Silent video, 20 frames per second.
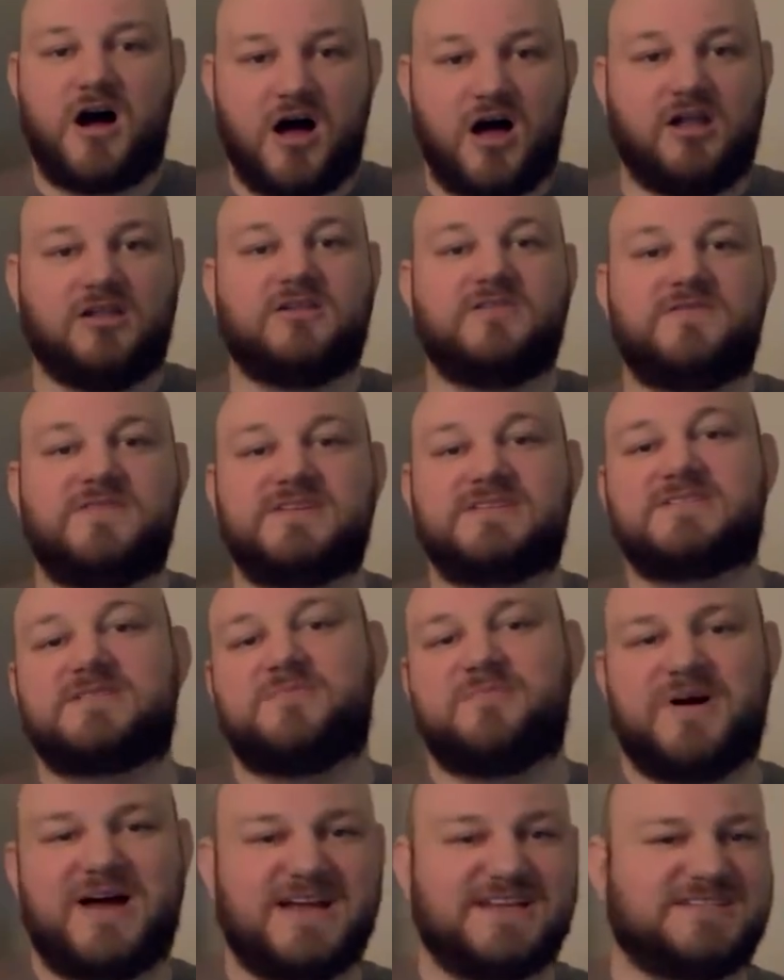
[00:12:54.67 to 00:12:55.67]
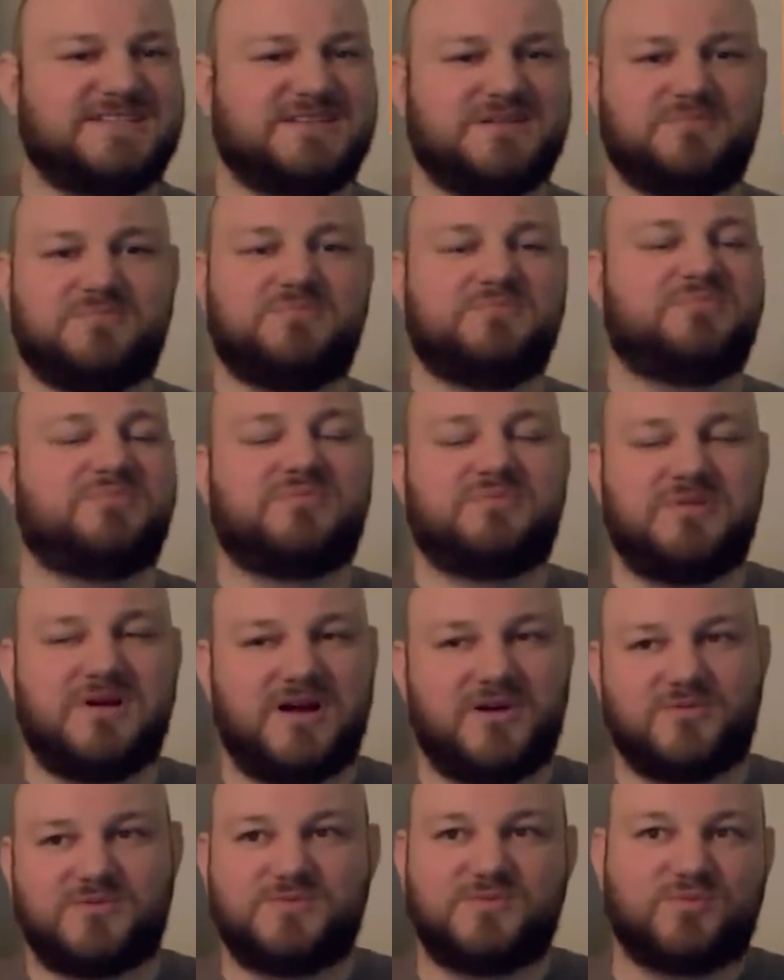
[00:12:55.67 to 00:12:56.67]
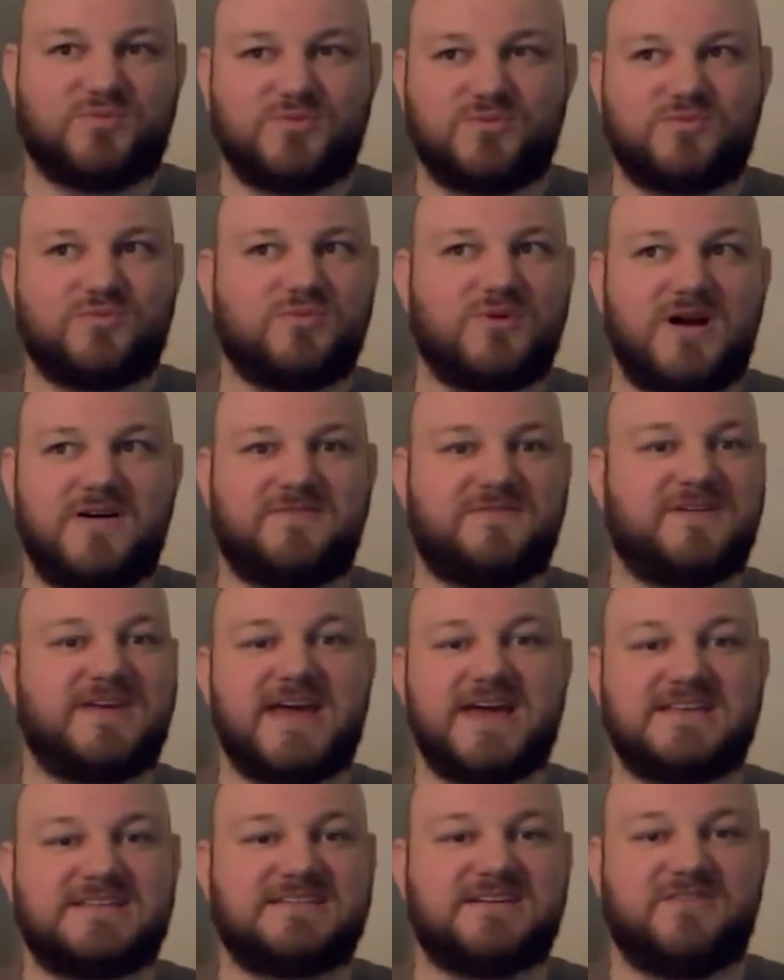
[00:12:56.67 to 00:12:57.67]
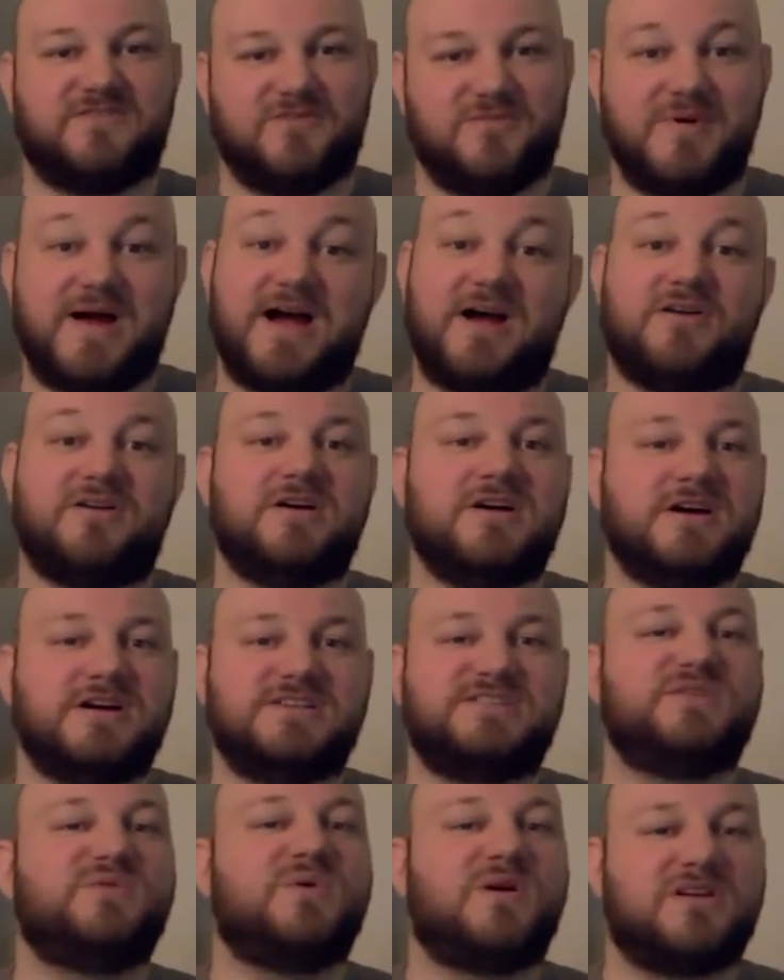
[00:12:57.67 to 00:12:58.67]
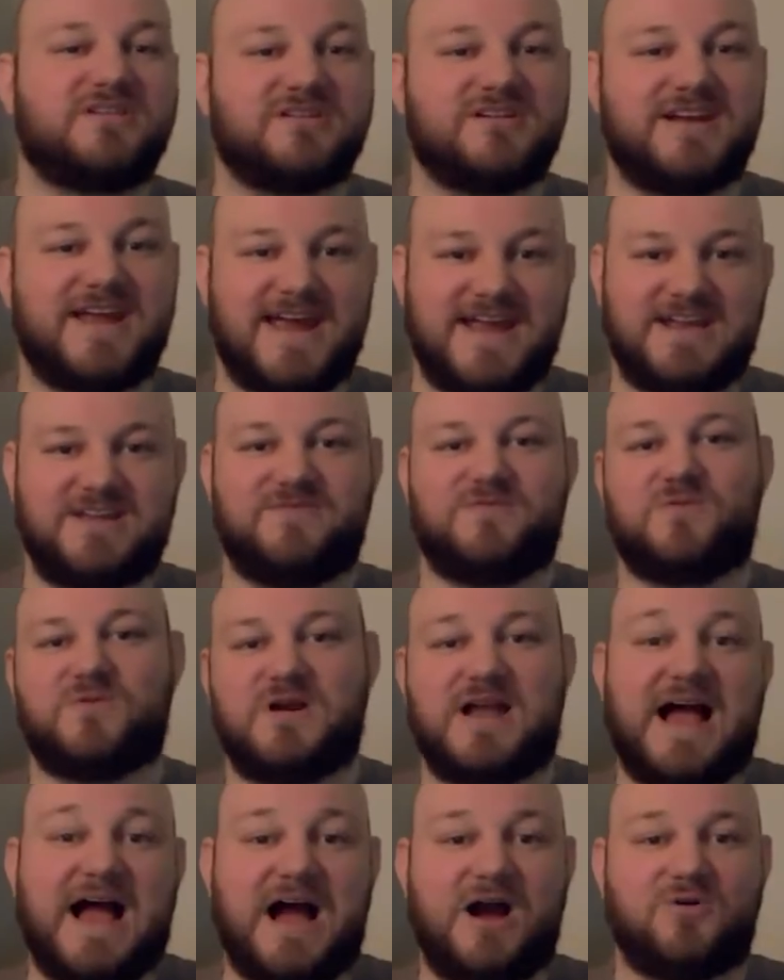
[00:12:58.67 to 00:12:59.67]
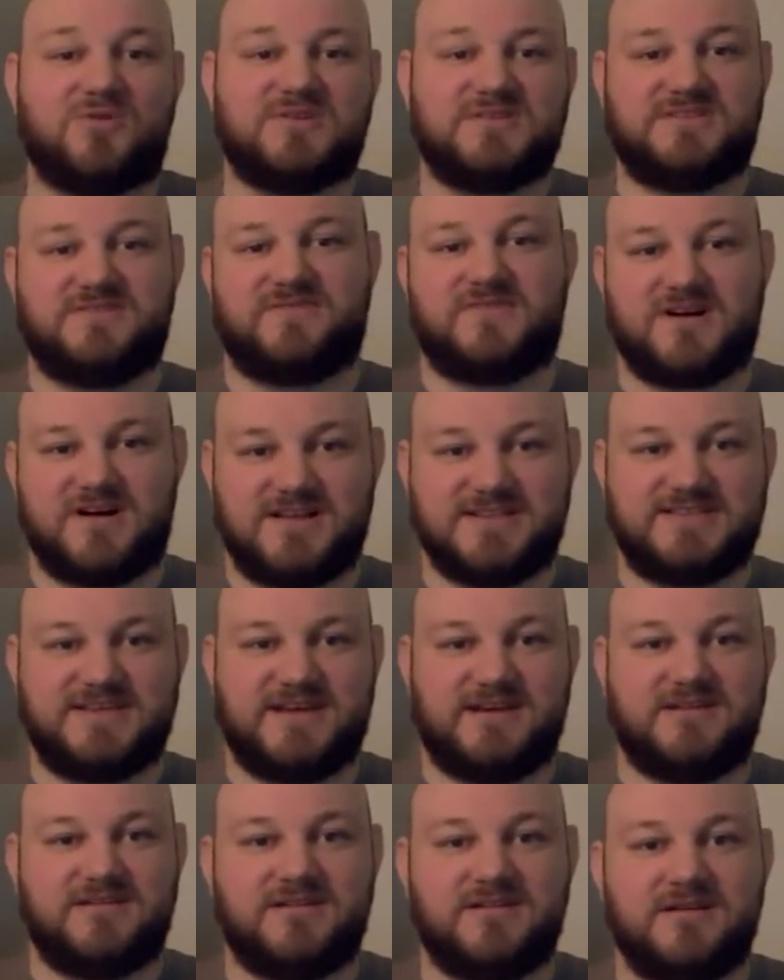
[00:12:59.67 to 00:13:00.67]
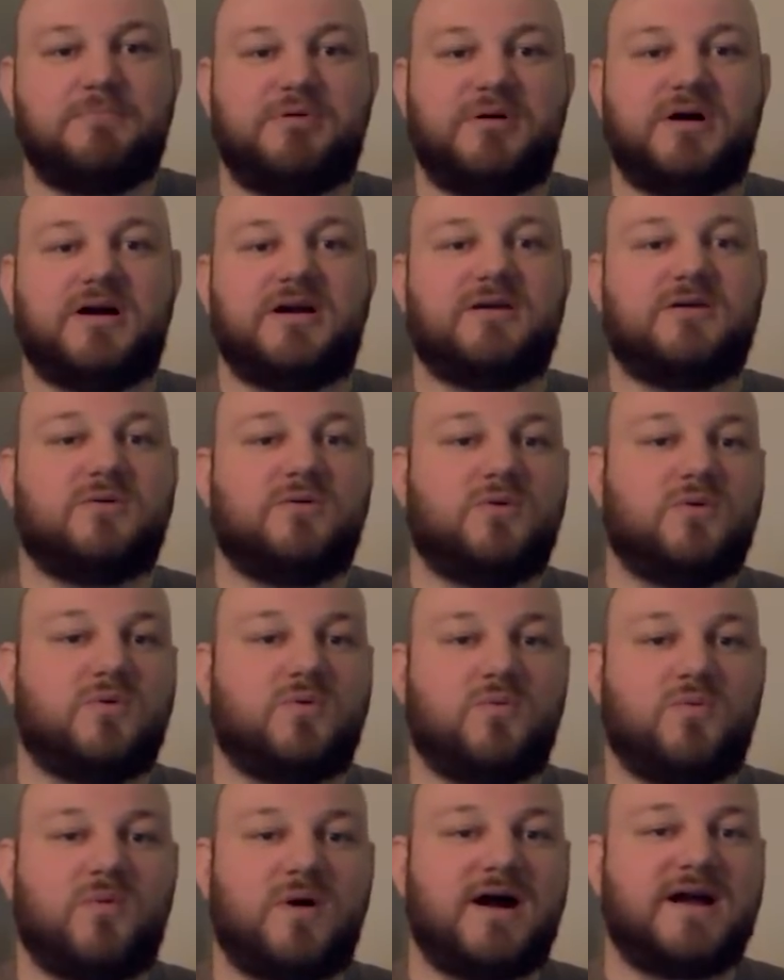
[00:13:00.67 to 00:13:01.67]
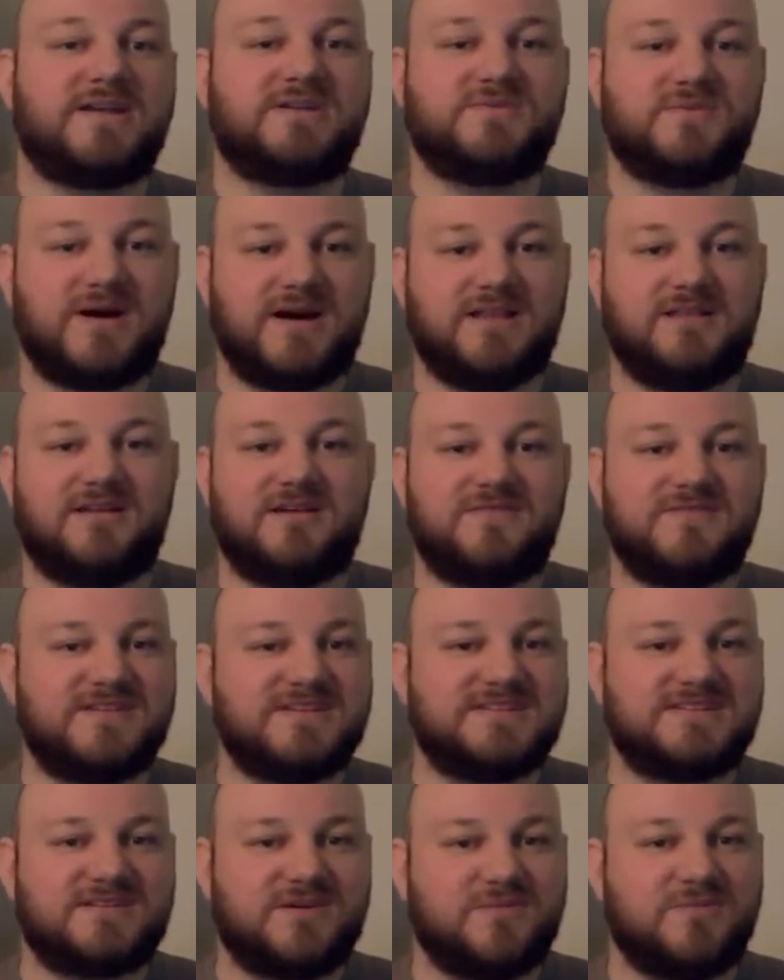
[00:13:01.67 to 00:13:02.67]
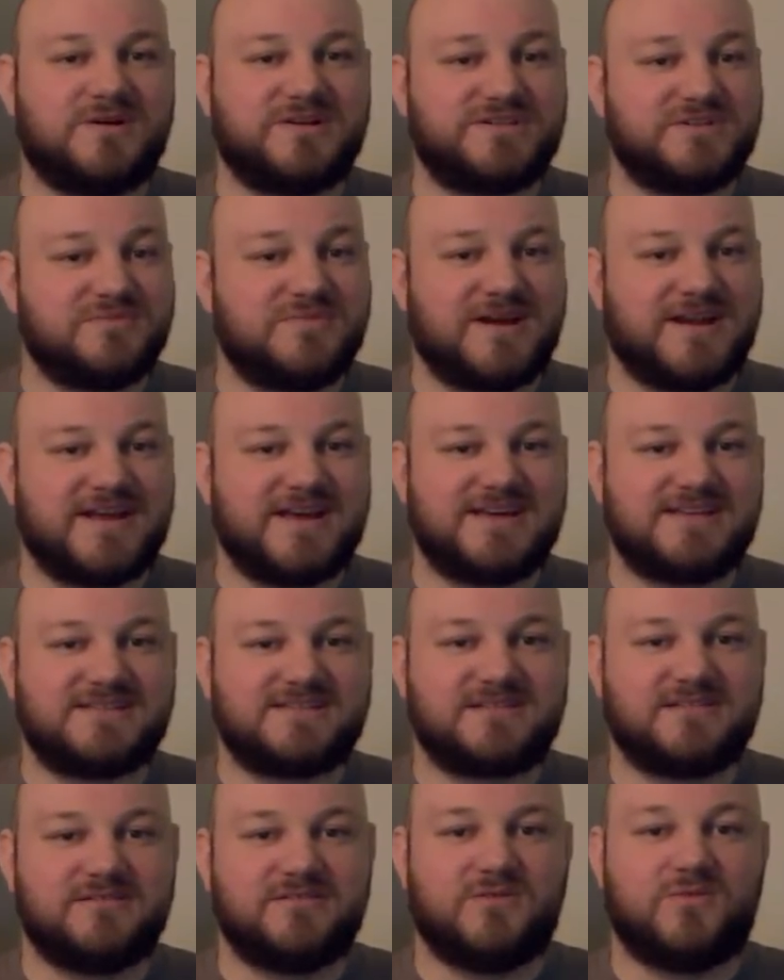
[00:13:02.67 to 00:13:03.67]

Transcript: All of this combines to a rough guess of about 284 hours of content. But why do I love this so much, you might ask?